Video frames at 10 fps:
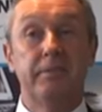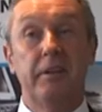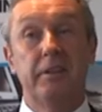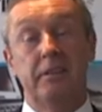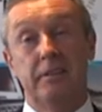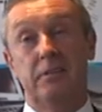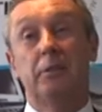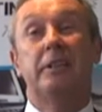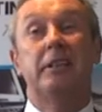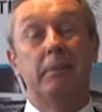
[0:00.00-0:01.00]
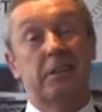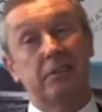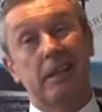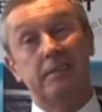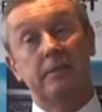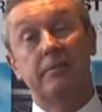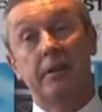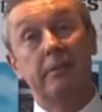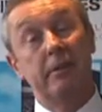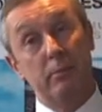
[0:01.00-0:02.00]
fund and doing the administration of your
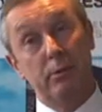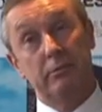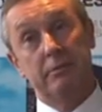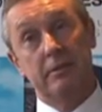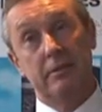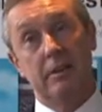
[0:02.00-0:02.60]
fund are removed.